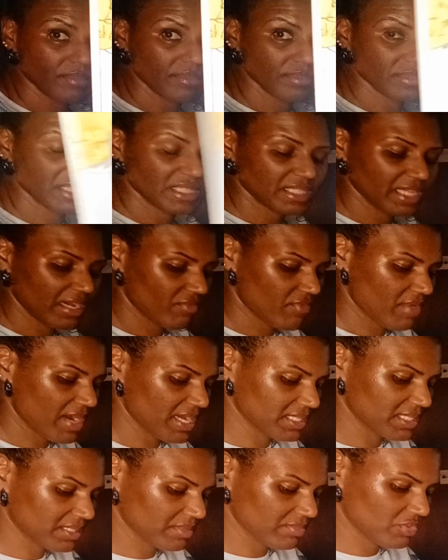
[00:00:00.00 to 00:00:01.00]
set
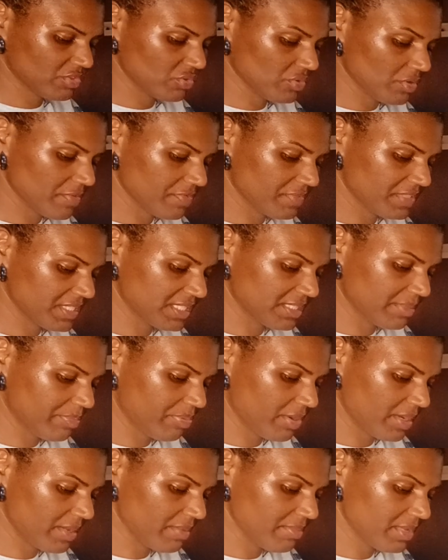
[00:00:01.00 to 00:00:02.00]
right some sort of
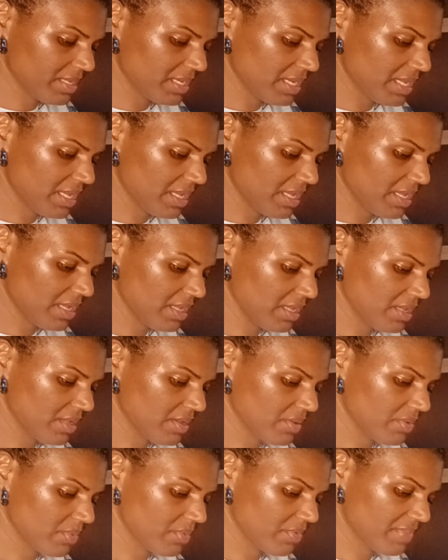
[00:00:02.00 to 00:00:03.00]
disappointment here
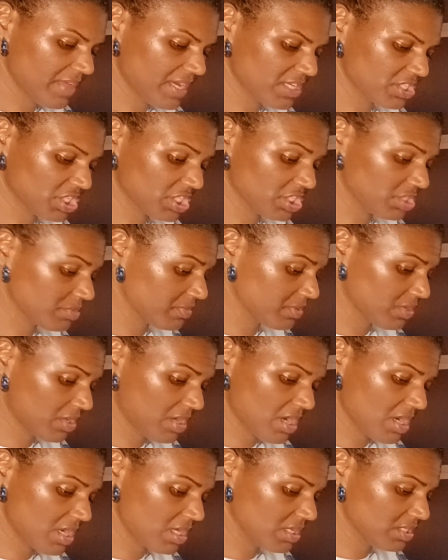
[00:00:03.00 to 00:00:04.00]
with that judgment
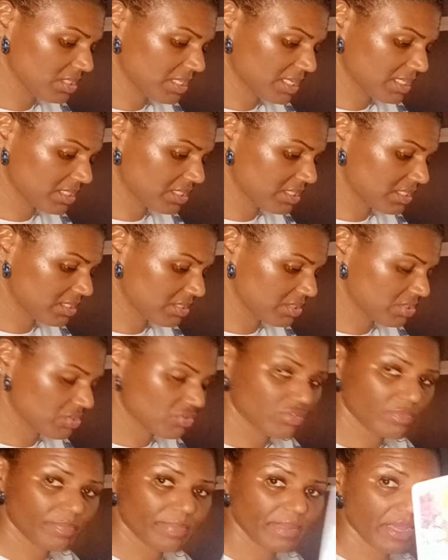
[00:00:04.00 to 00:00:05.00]
card. That's
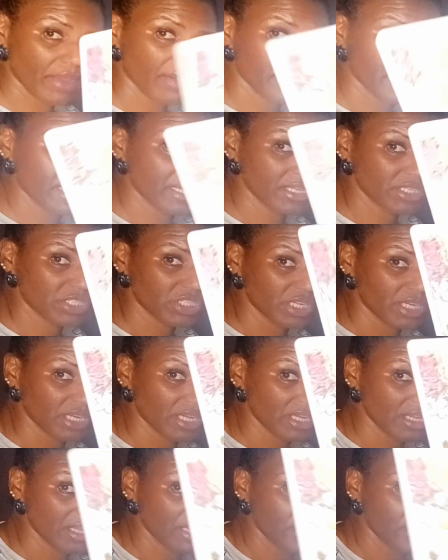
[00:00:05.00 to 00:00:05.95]
Scorpio energy.